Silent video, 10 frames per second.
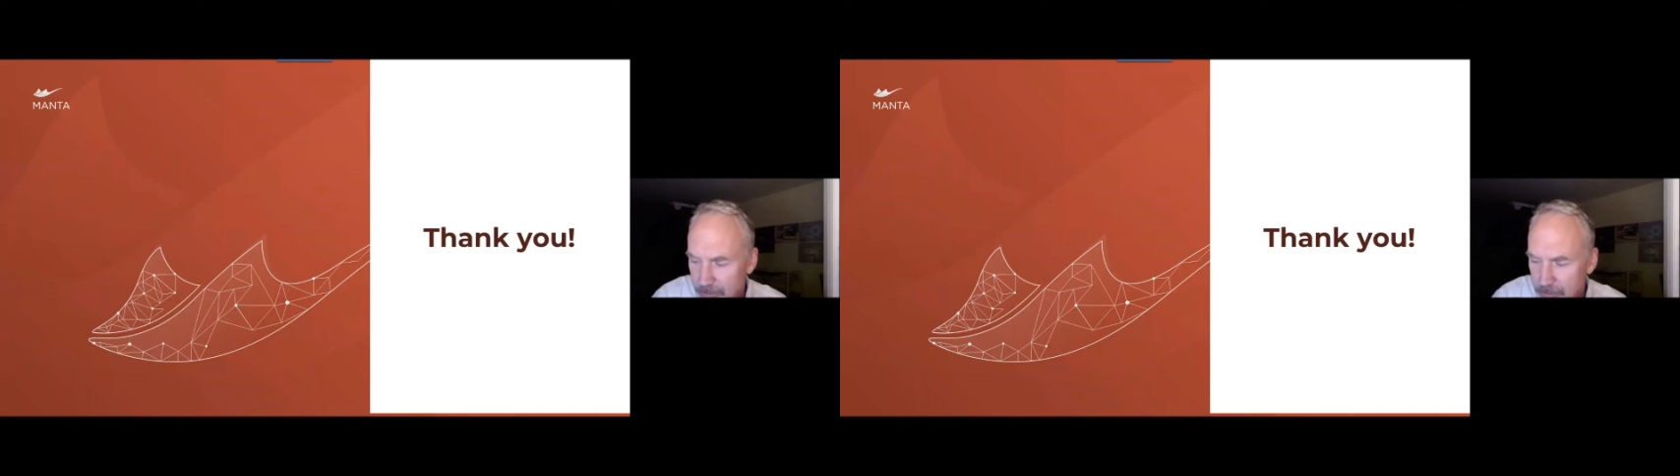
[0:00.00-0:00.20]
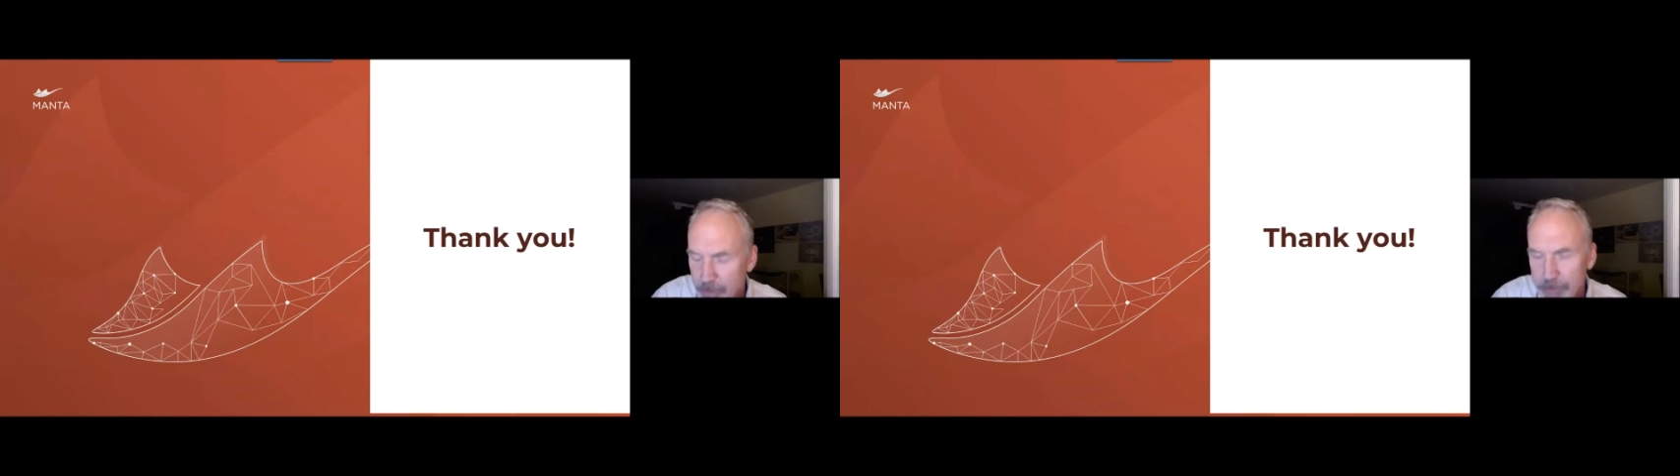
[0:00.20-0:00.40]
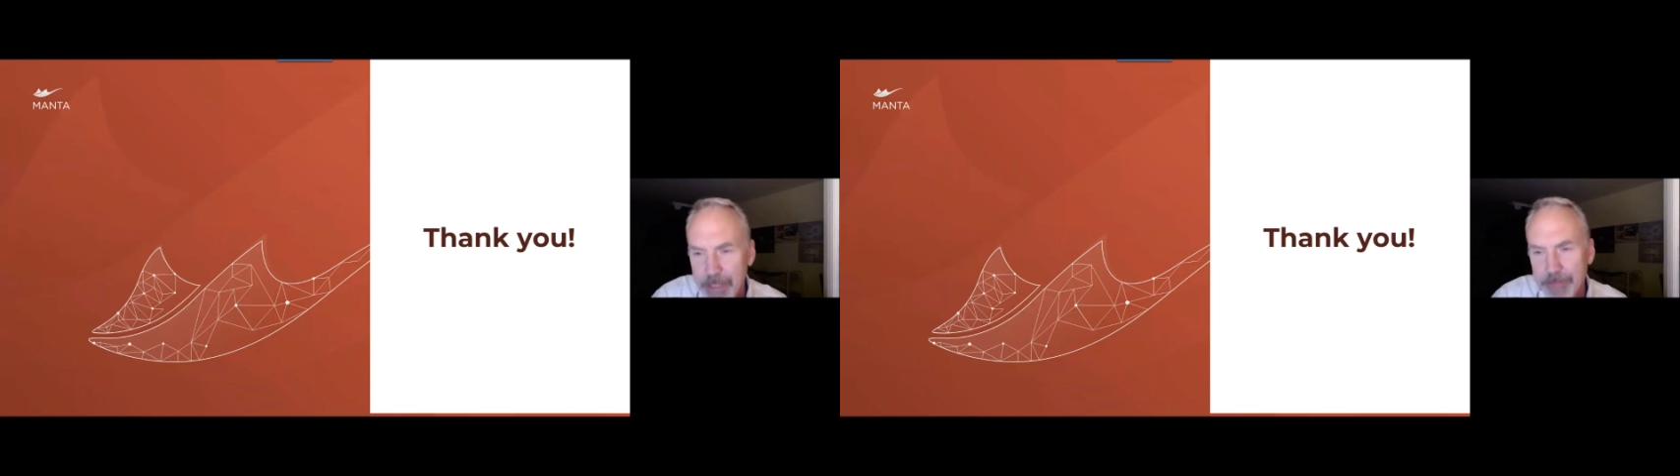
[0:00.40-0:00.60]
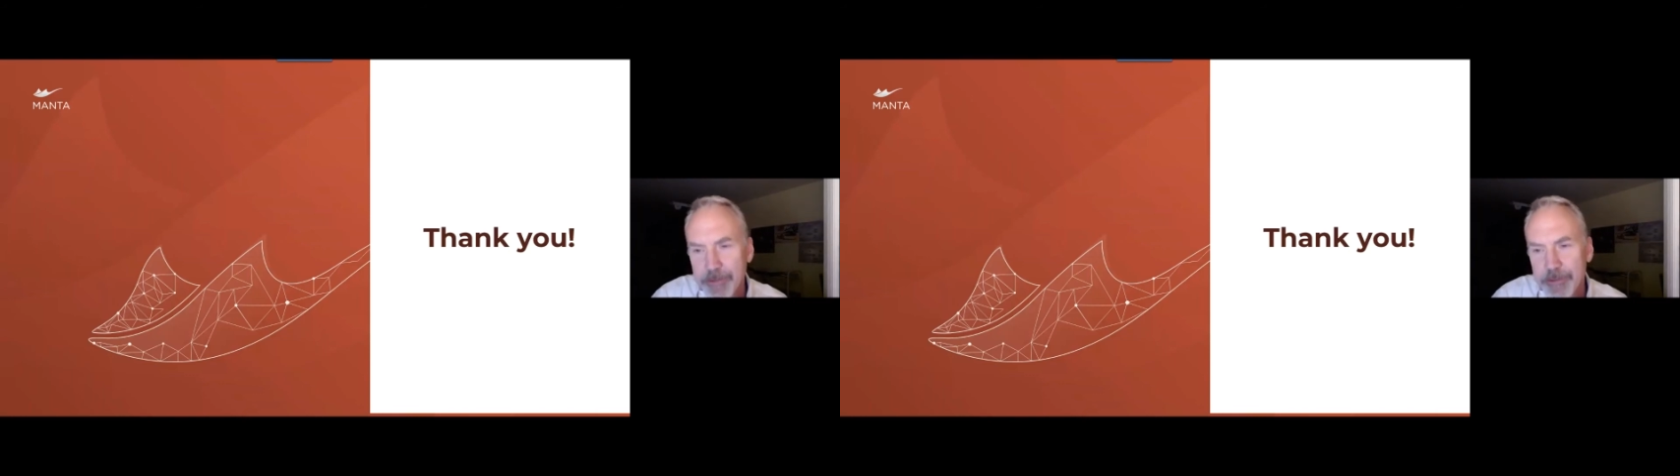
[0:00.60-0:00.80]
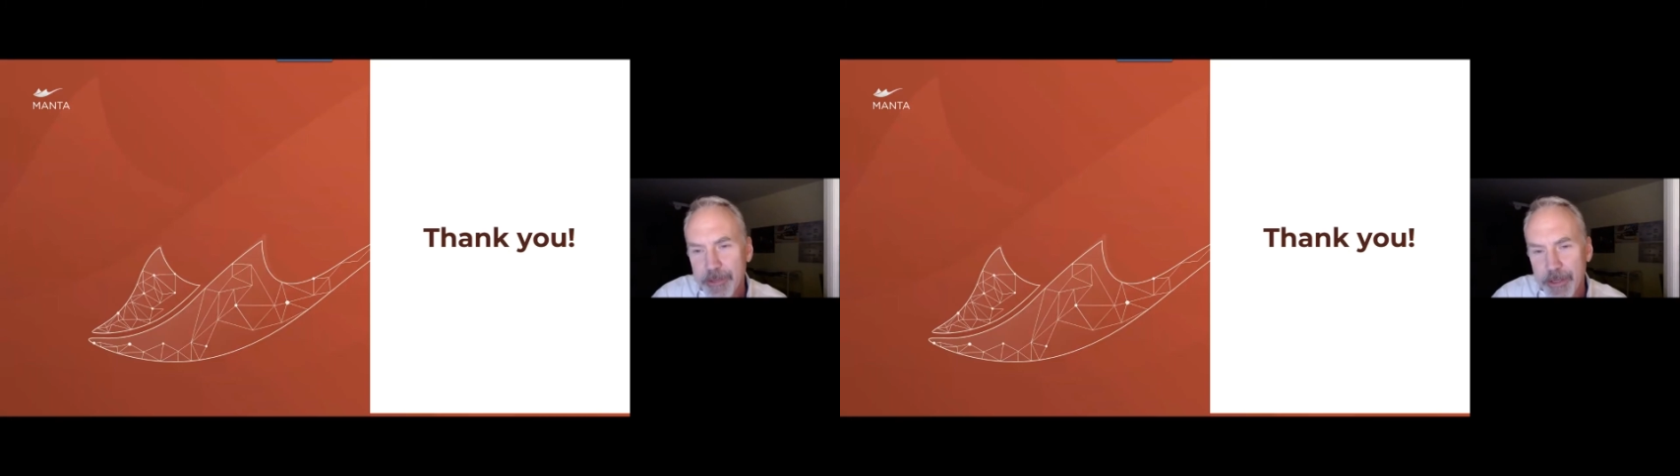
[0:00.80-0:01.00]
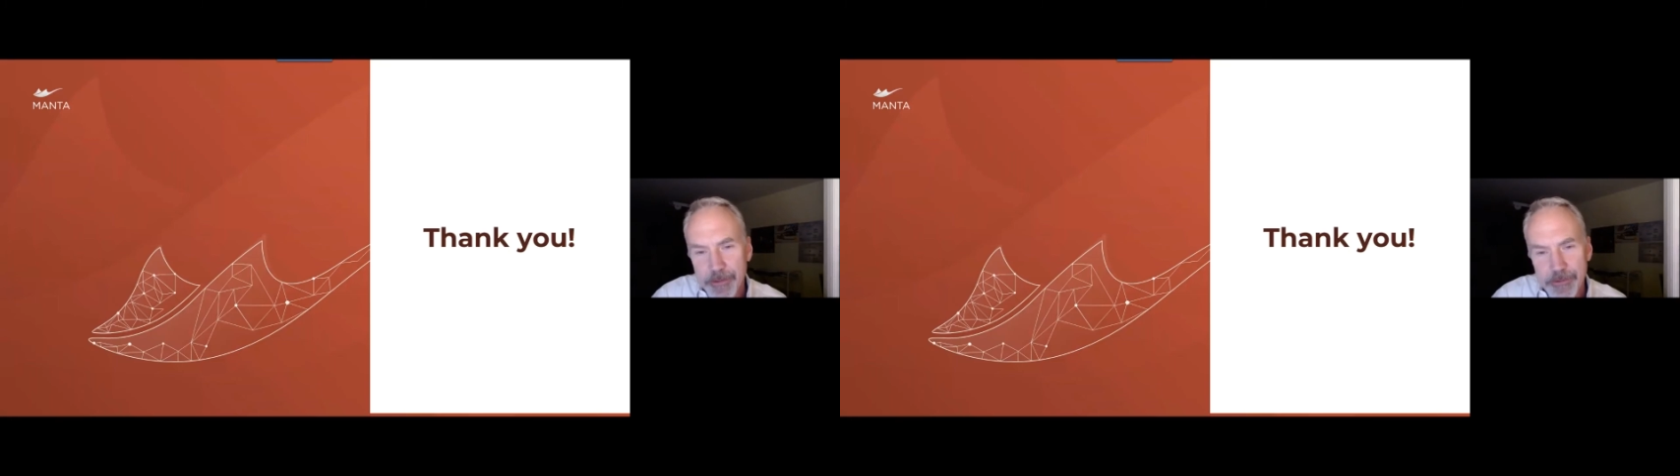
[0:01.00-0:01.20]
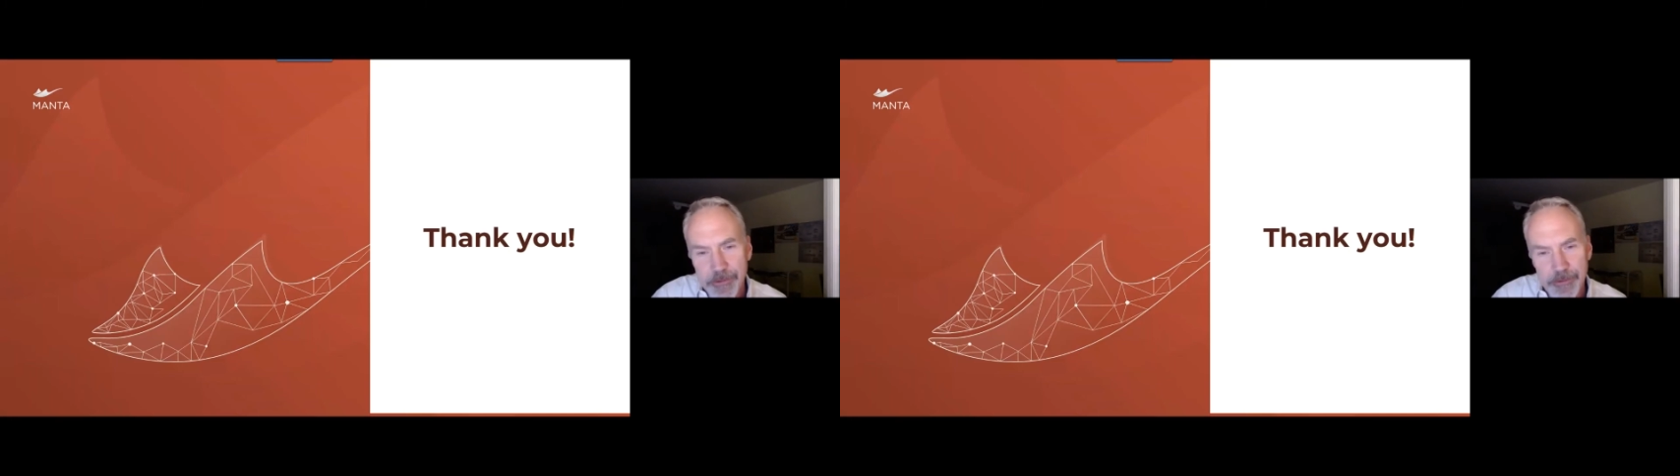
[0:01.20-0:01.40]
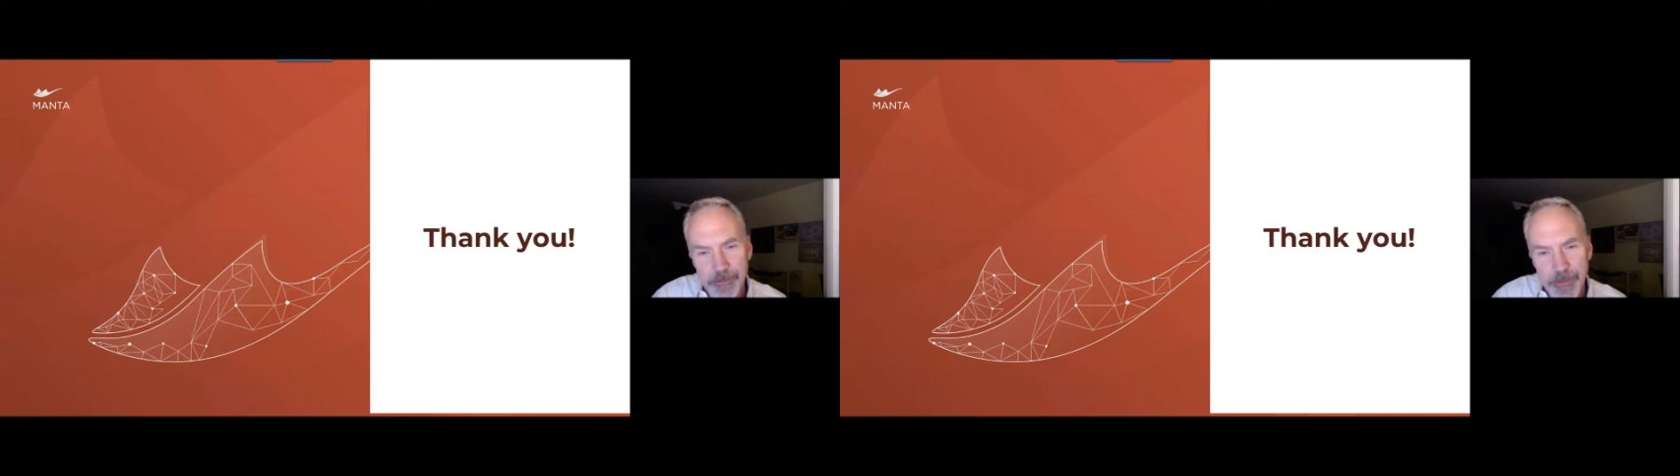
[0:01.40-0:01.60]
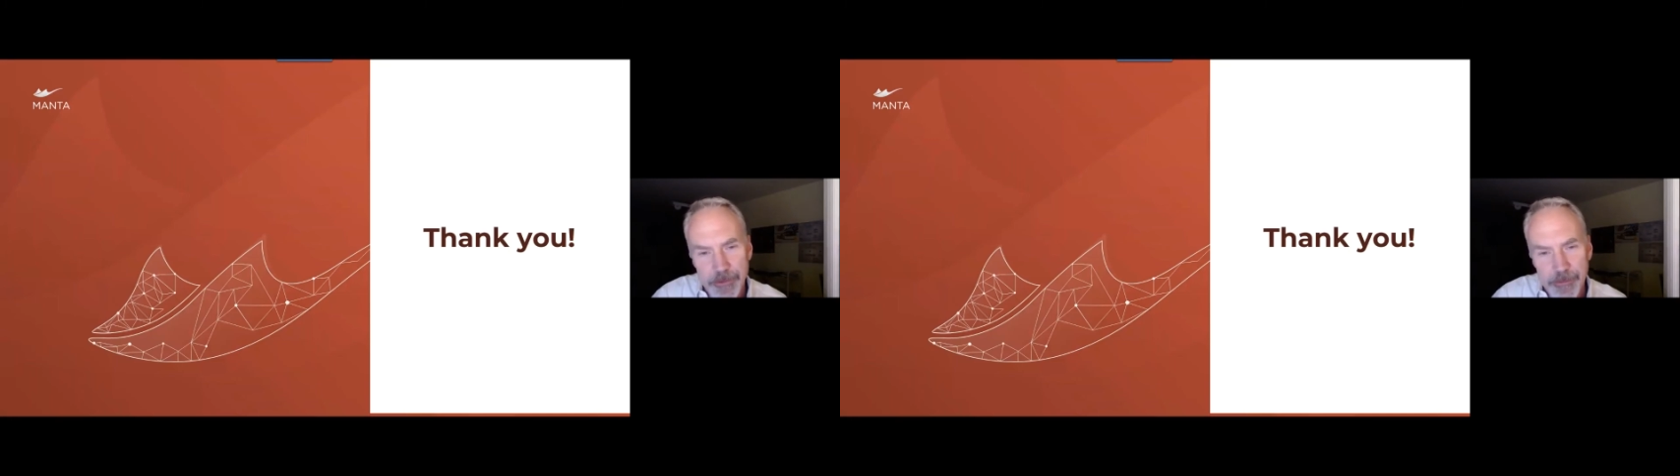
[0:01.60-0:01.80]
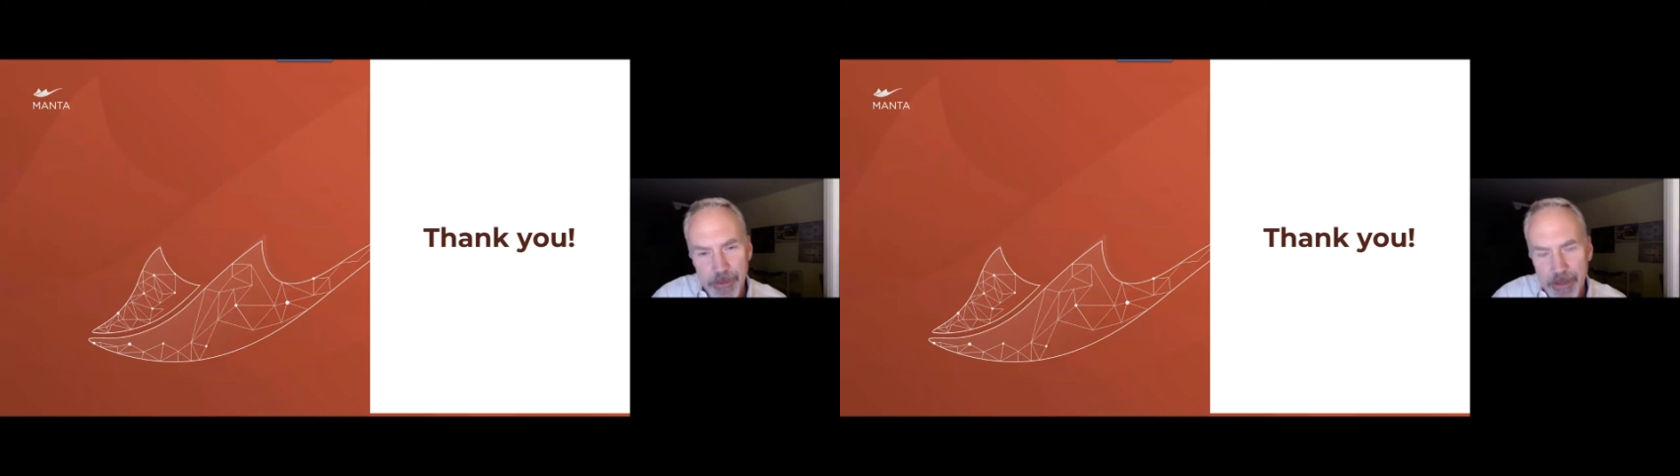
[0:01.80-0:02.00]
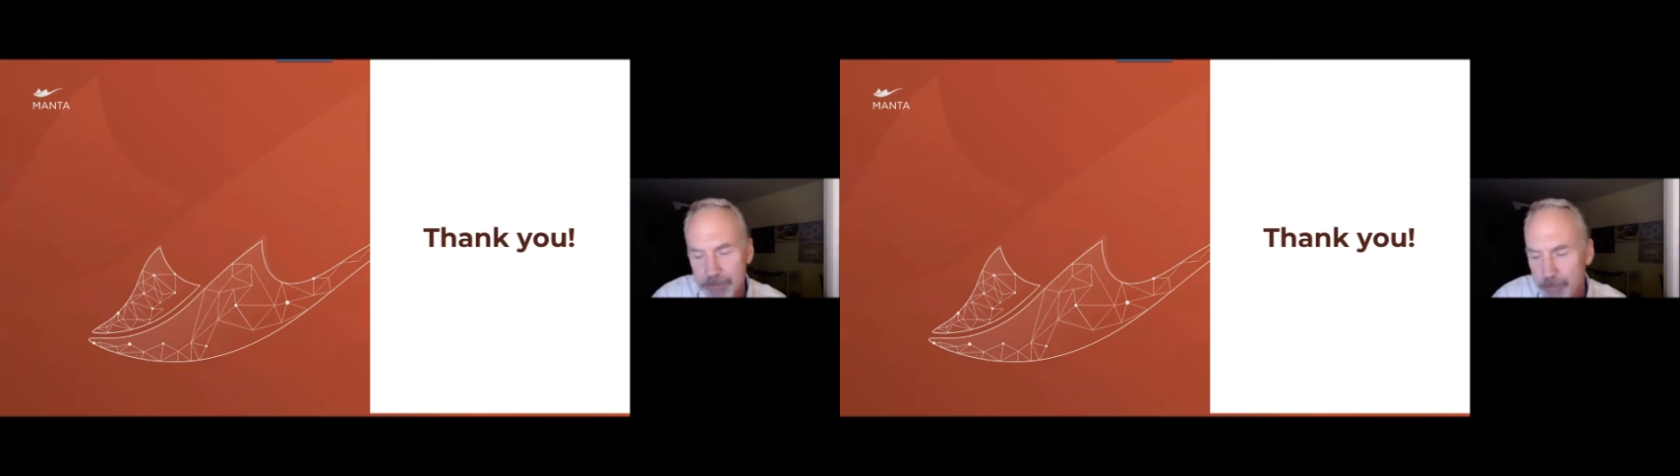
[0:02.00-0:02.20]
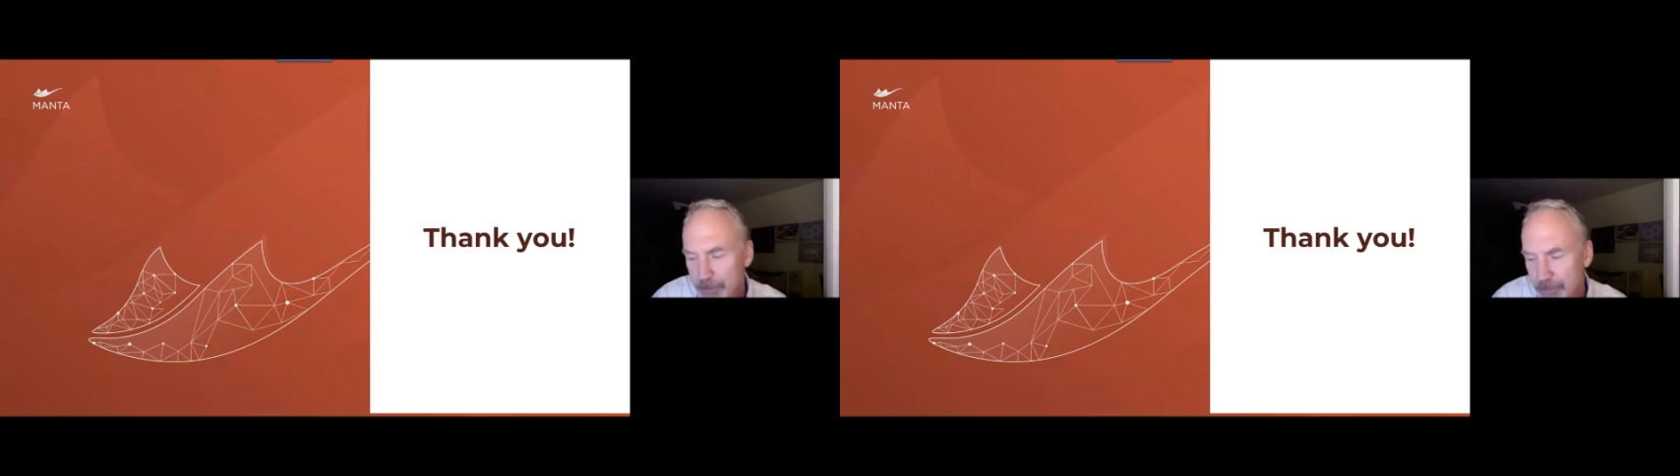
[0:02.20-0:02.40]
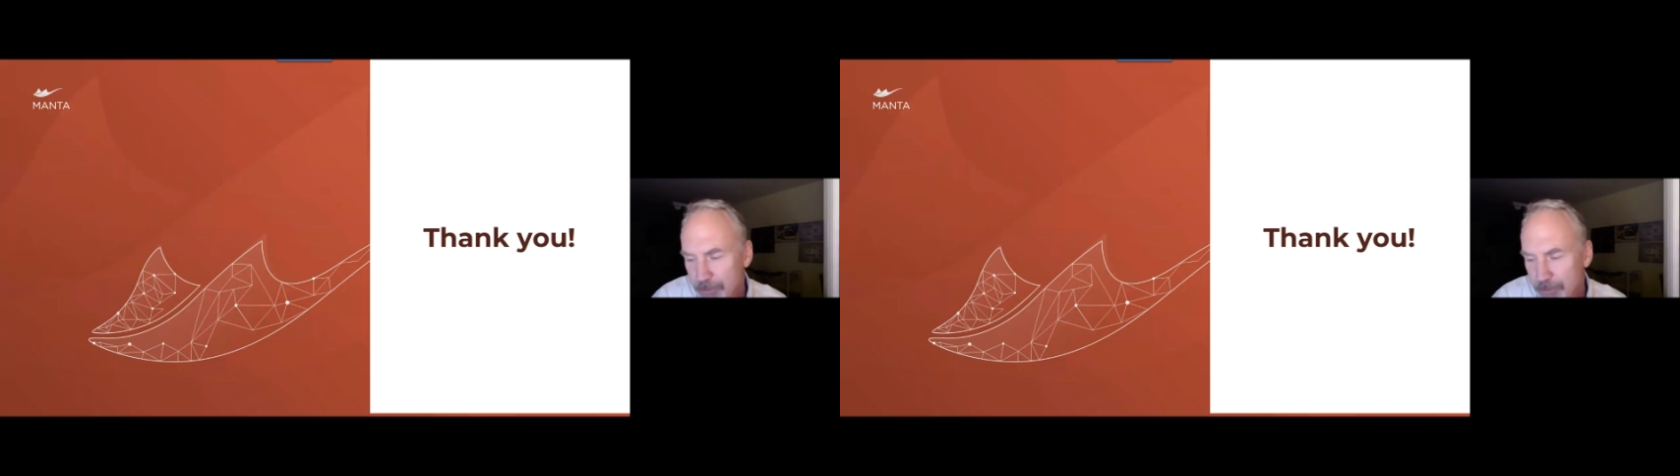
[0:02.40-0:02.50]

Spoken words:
So what Manta does, as much as possible,